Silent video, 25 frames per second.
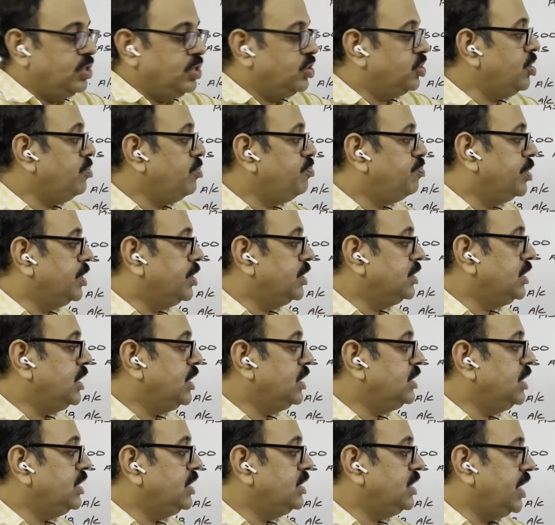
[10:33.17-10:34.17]
So
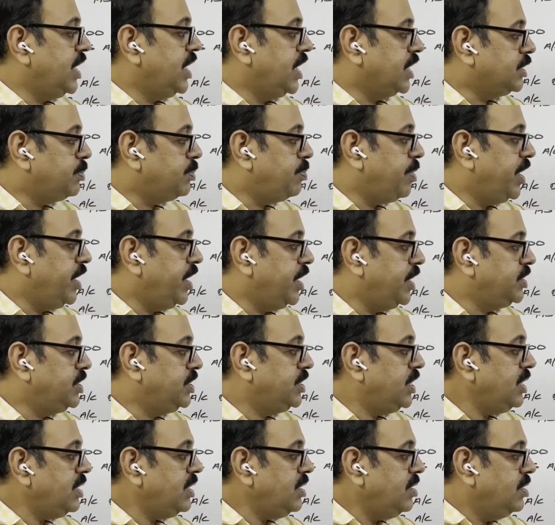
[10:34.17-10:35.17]
purchase is an
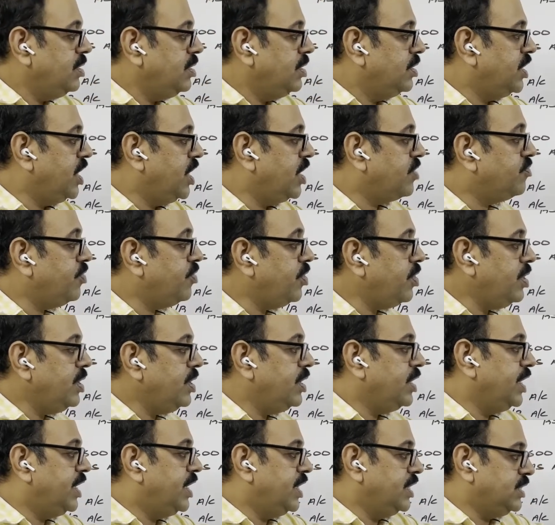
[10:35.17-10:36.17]
expenditure, therefore
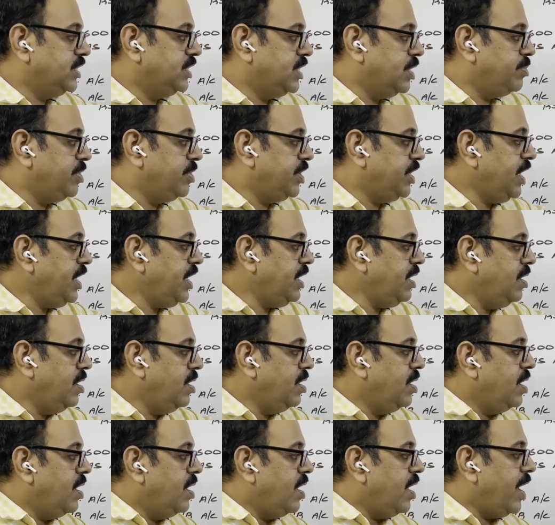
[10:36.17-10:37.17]
it is
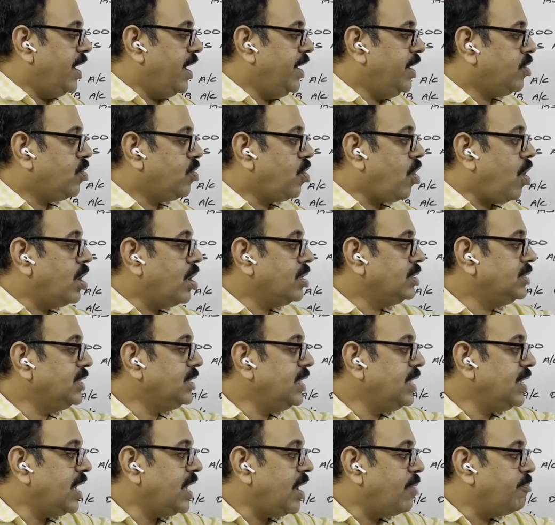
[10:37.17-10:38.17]
debited, and Cox
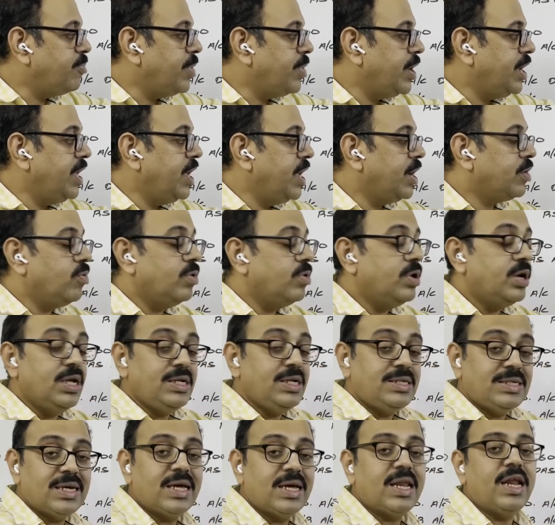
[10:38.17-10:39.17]
and Company account
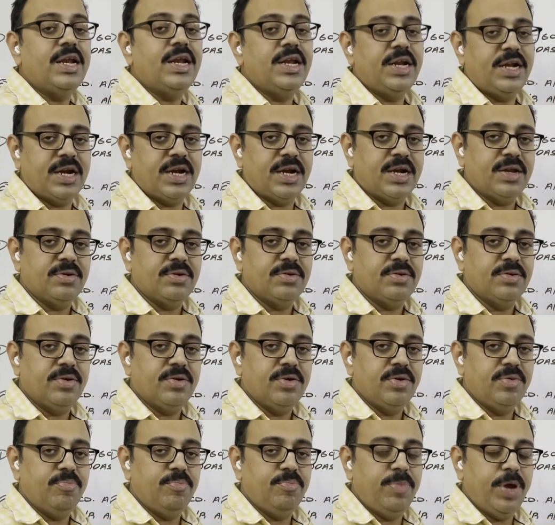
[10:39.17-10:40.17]
is credited
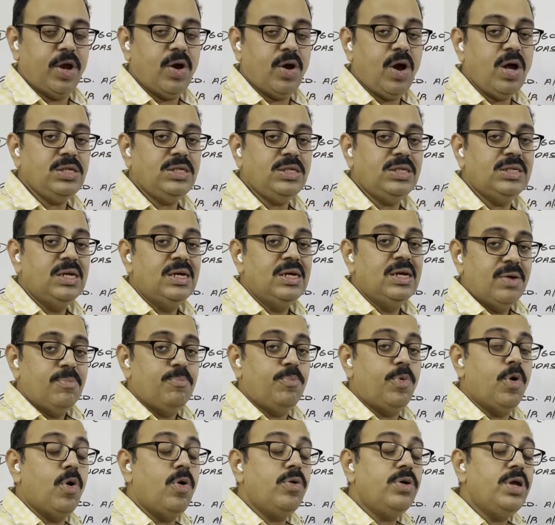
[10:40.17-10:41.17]
because
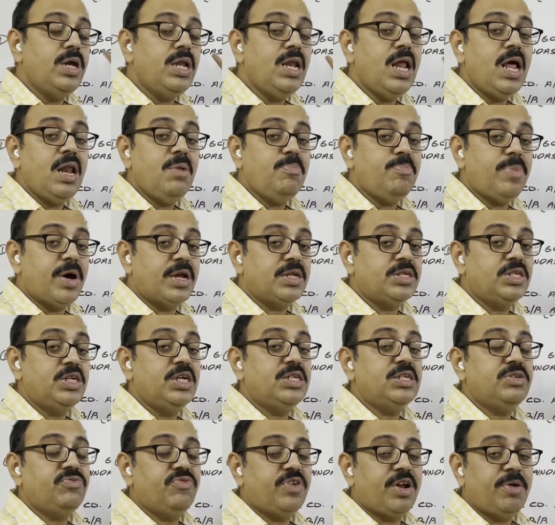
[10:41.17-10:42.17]
Bhogila
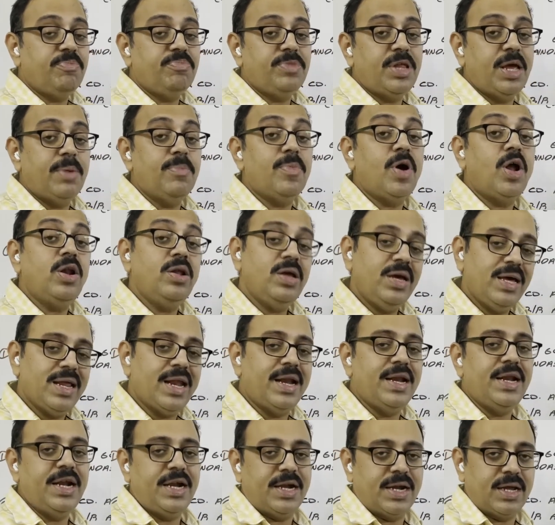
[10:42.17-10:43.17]
purchased from them on
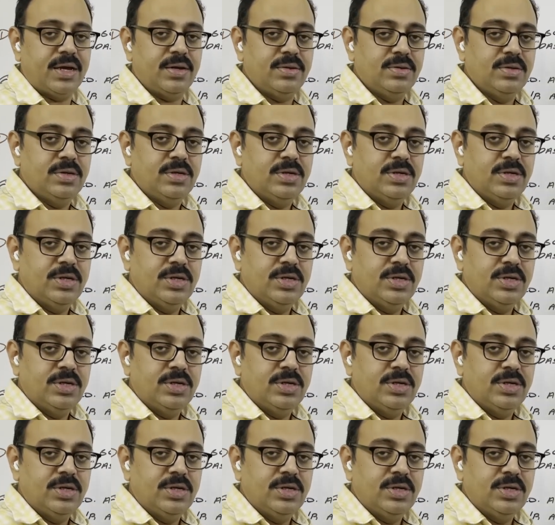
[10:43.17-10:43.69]
credit.